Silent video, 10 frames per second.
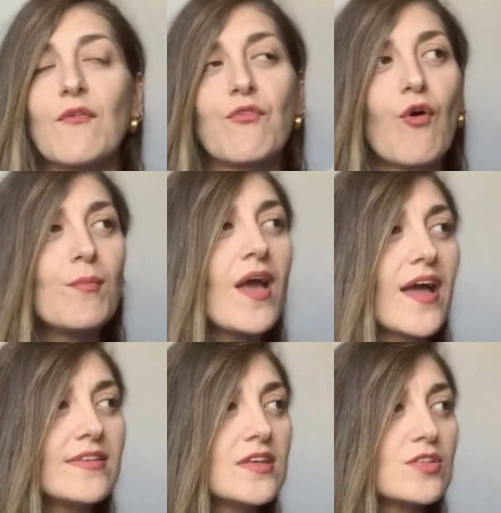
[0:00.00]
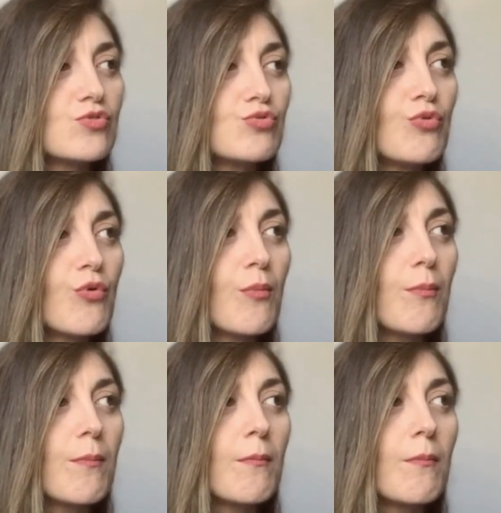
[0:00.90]
for me, I think it took
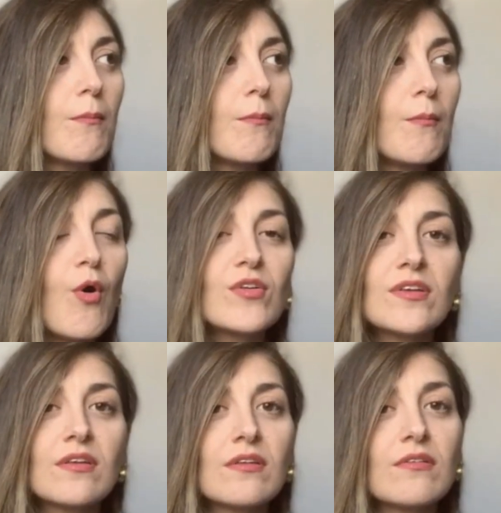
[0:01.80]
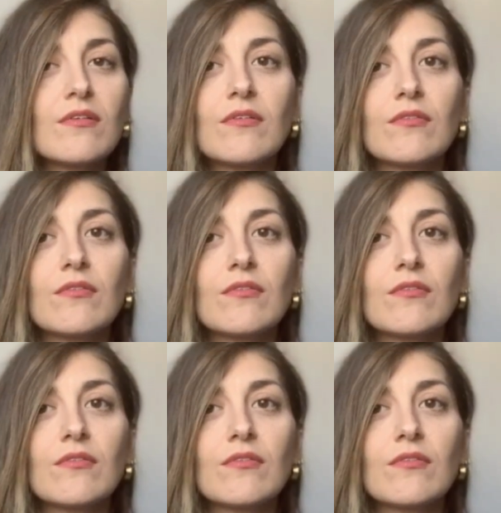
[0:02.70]
more than